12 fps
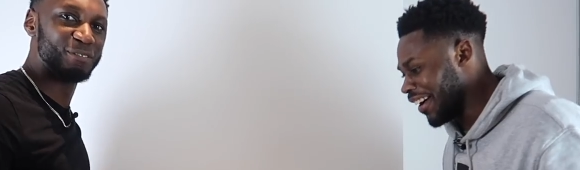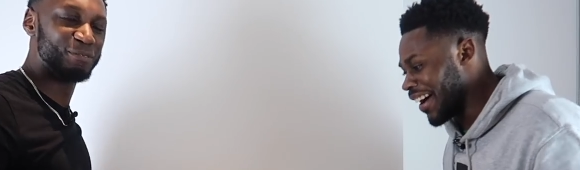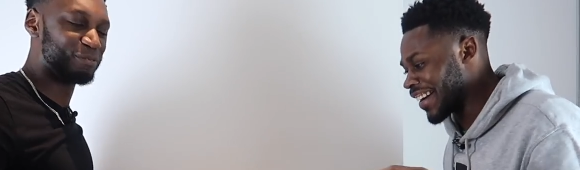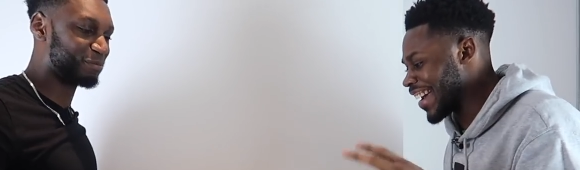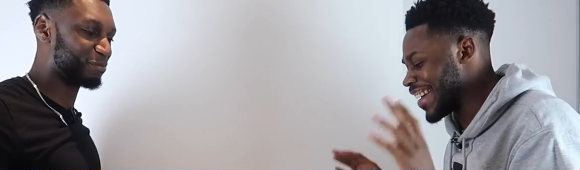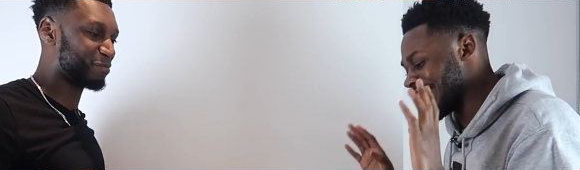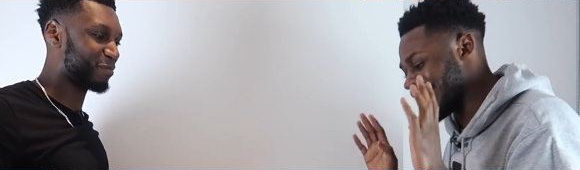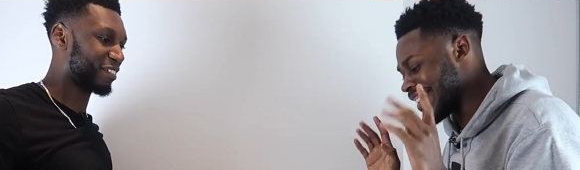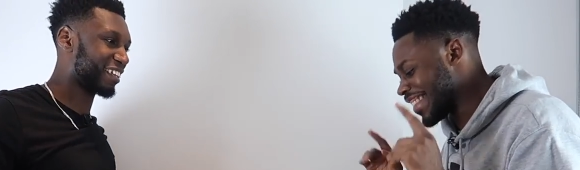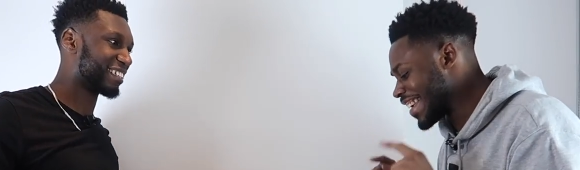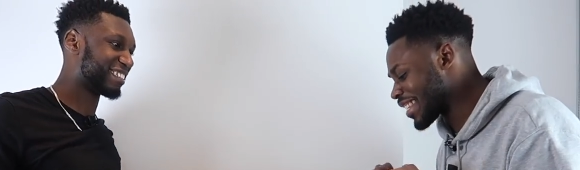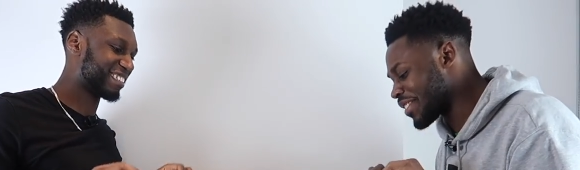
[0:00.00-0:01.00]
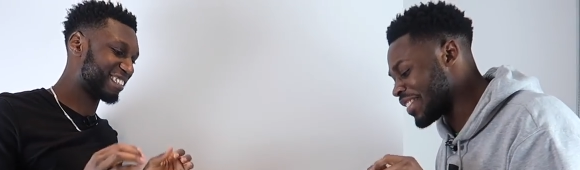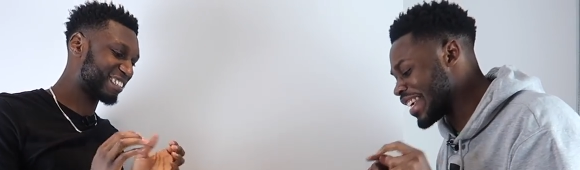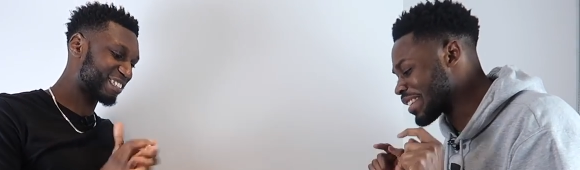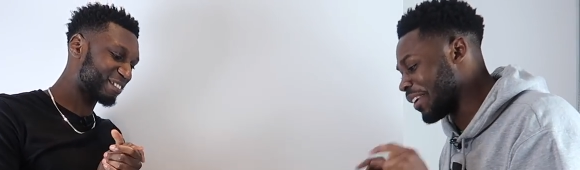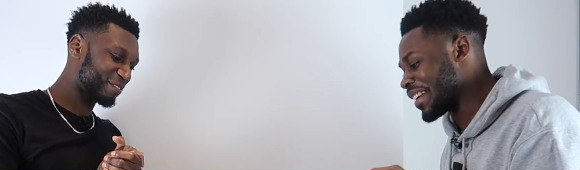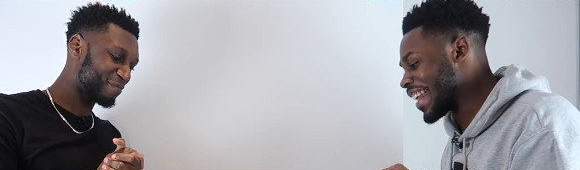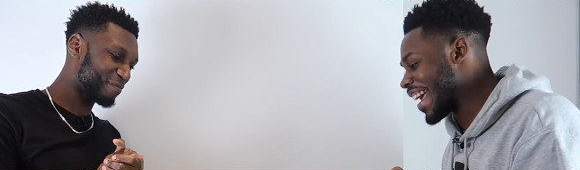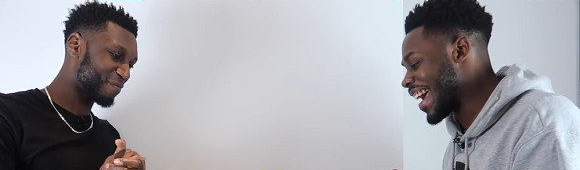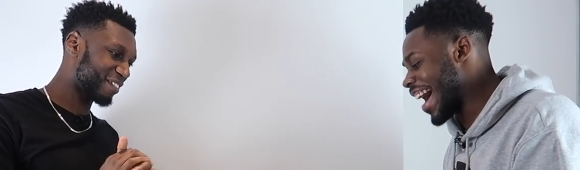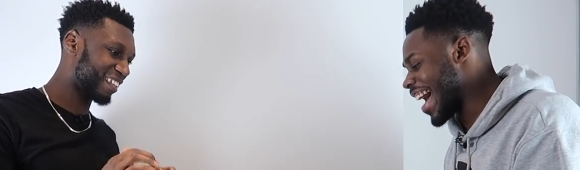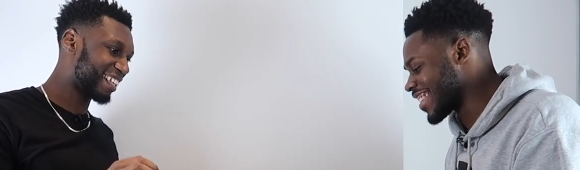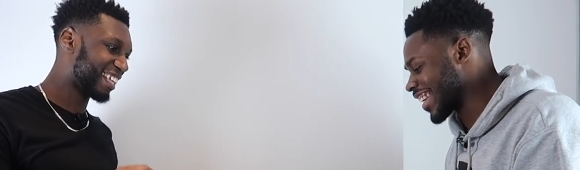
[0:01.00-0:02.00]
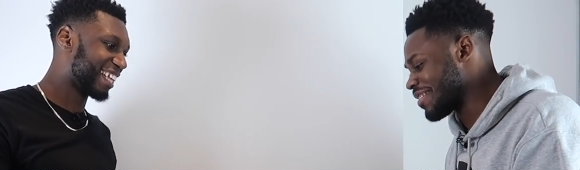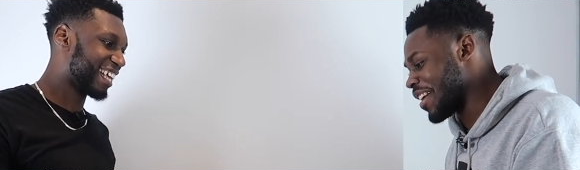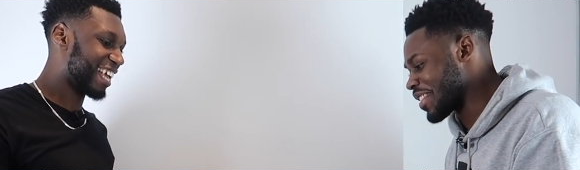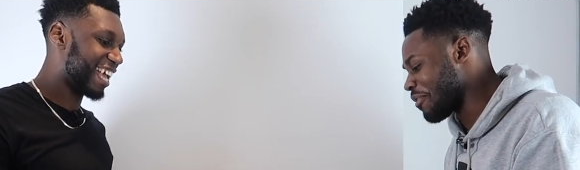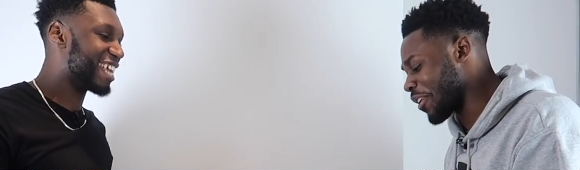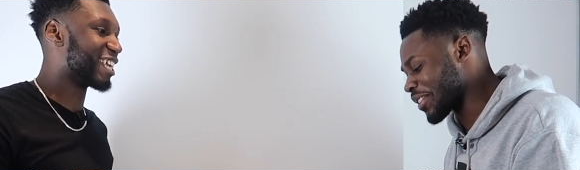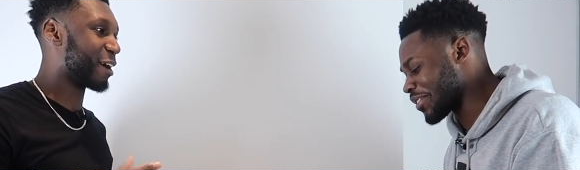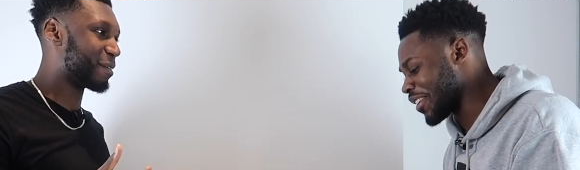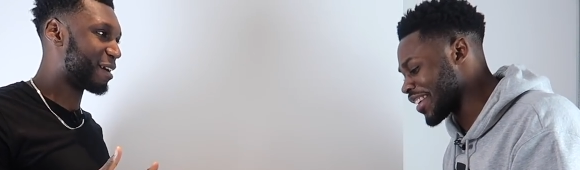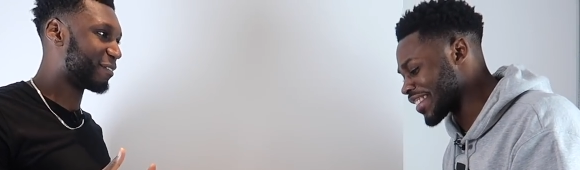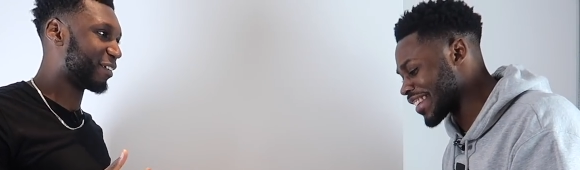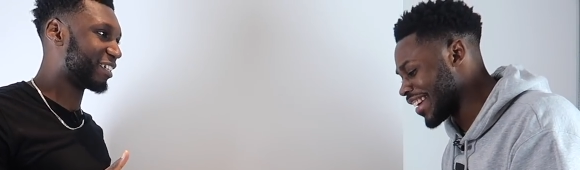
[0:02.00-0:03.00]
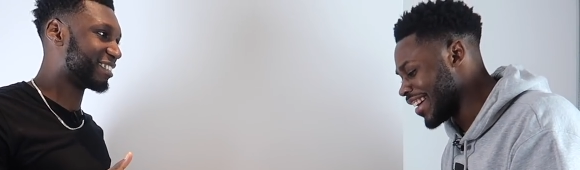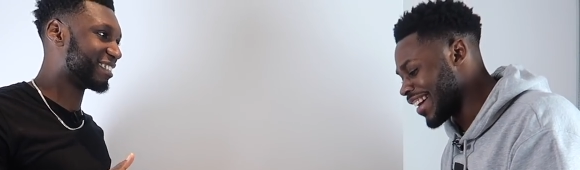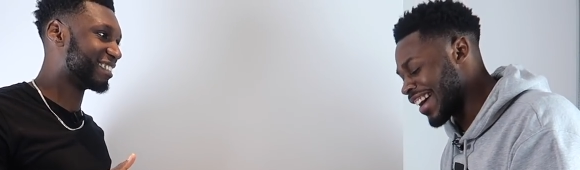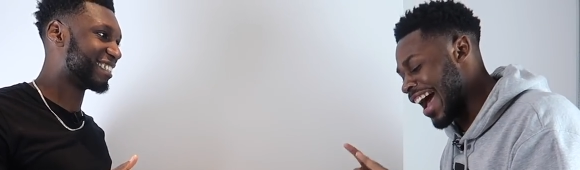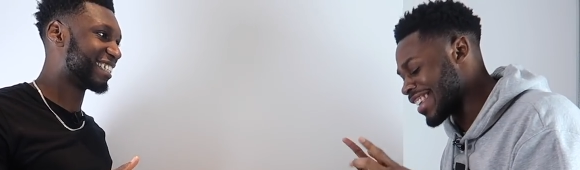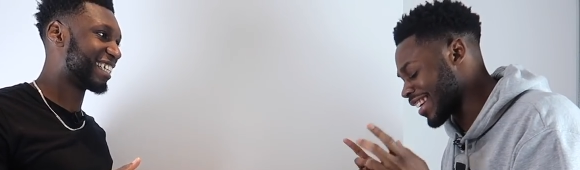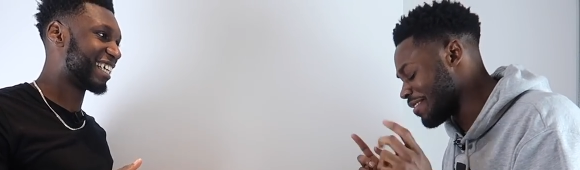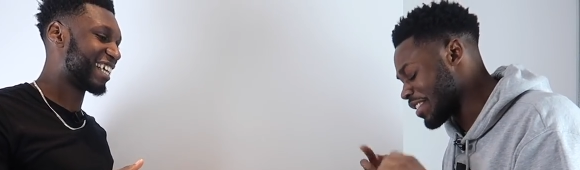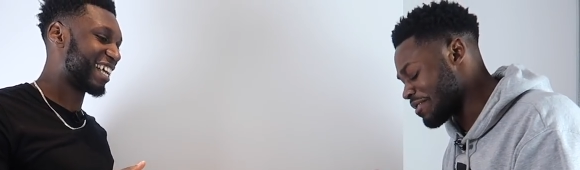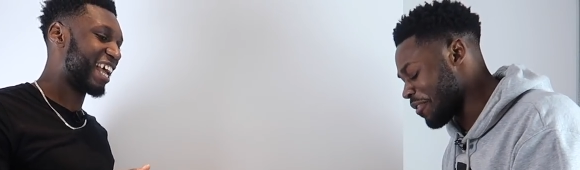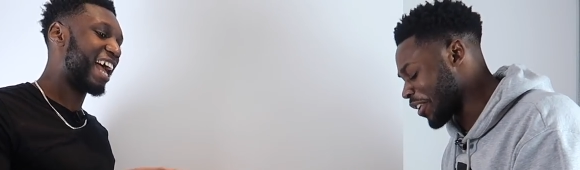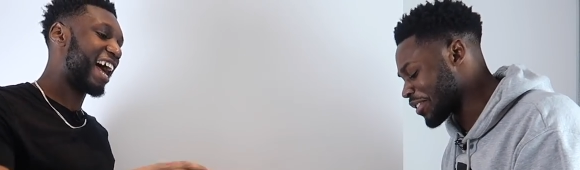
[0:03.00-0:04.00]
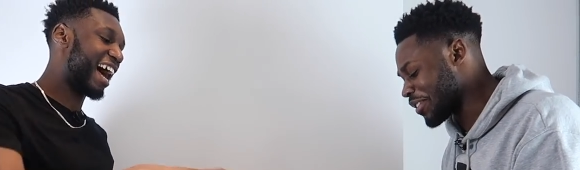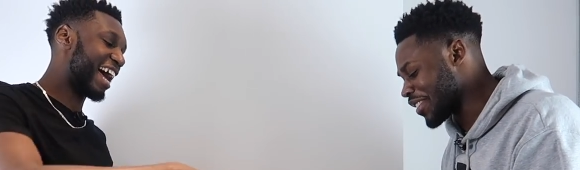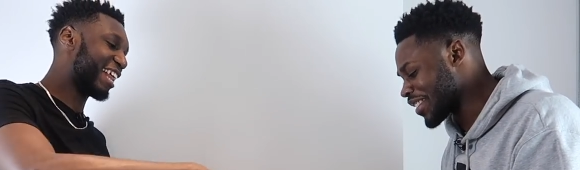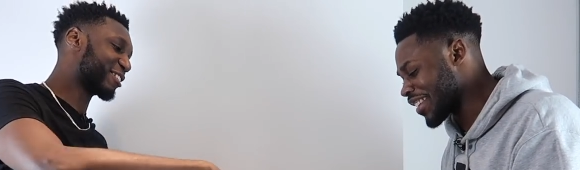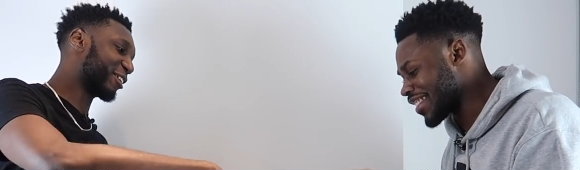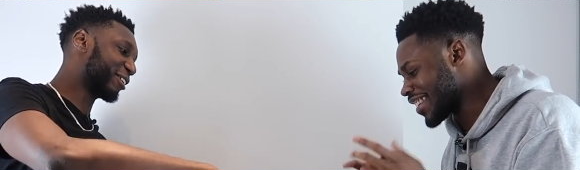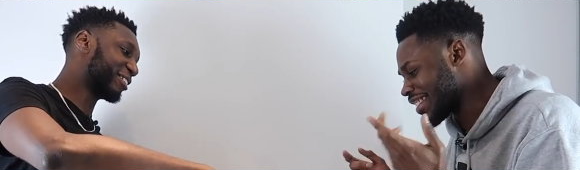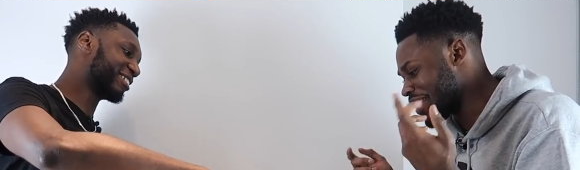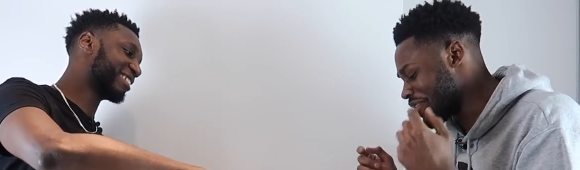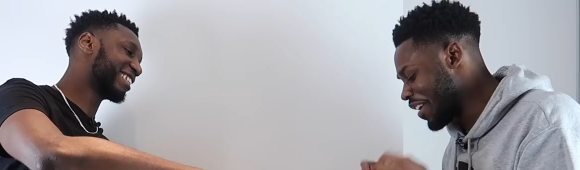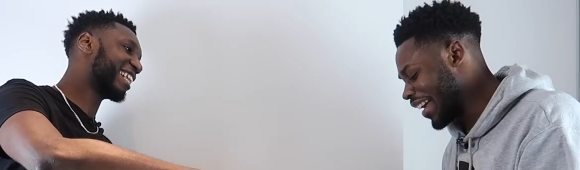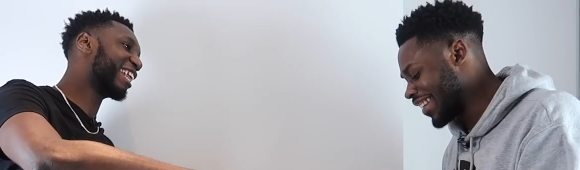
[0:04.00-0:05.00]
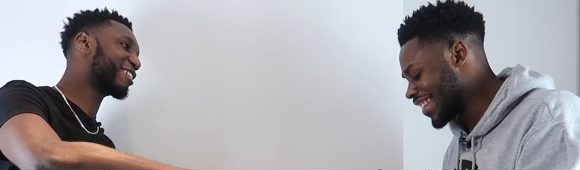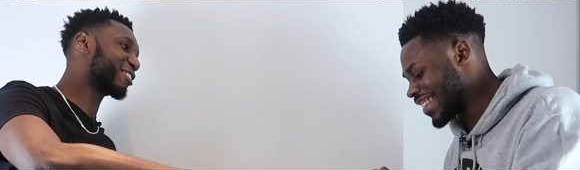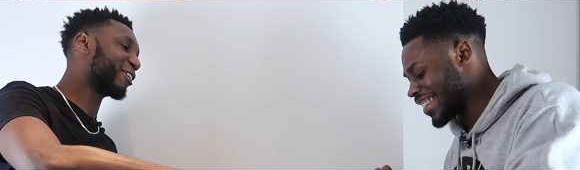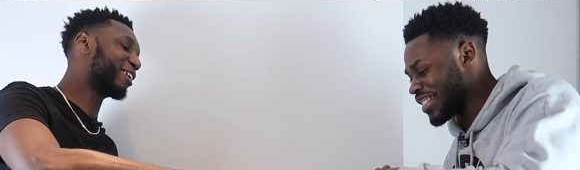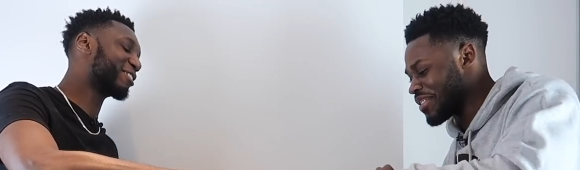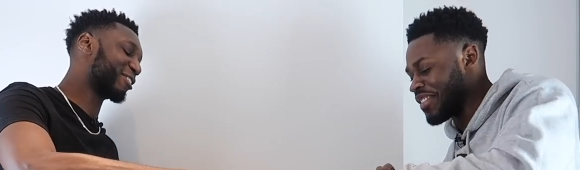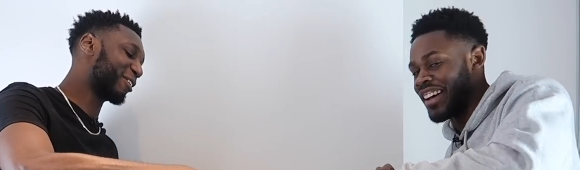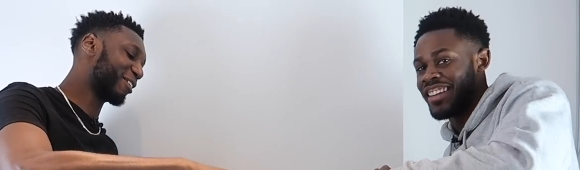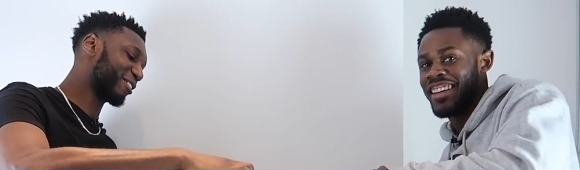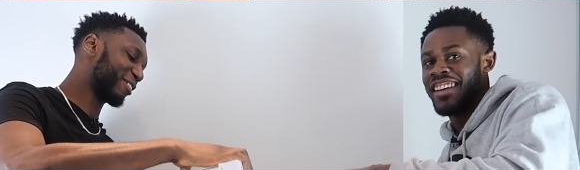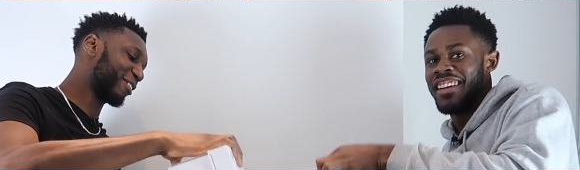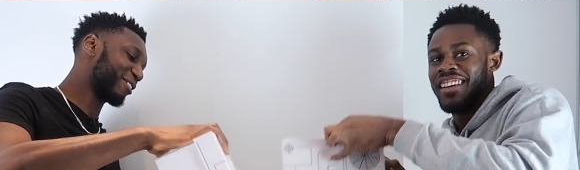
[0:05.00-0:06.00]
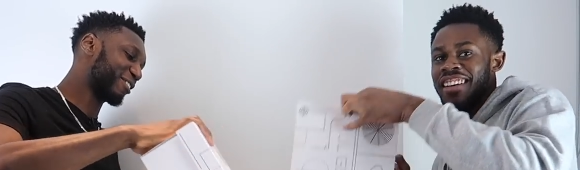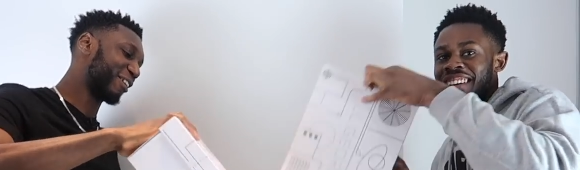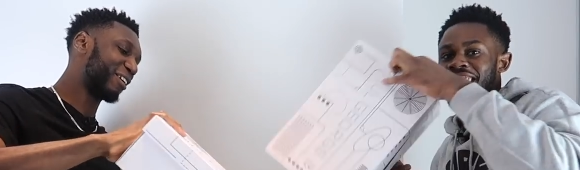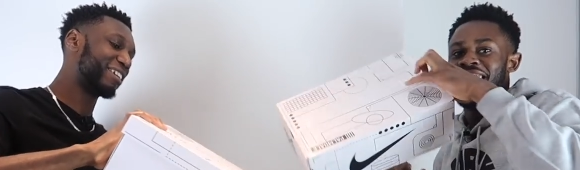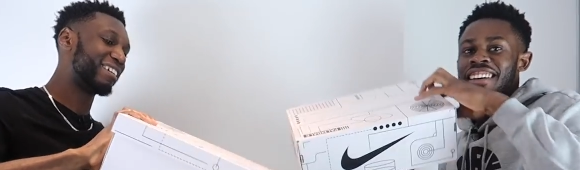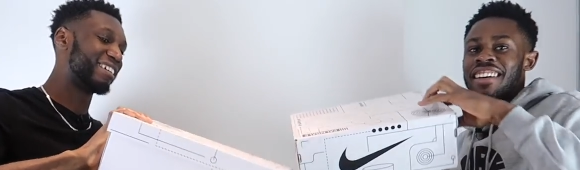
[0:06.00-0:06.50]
Speaker 1: Okay, this this one here has to come out the box. Is it coming out first? It has to
Speaker 2: come out the box. All right, let's go. It's too bad. Let's go. Let's go, let's go. Let's go.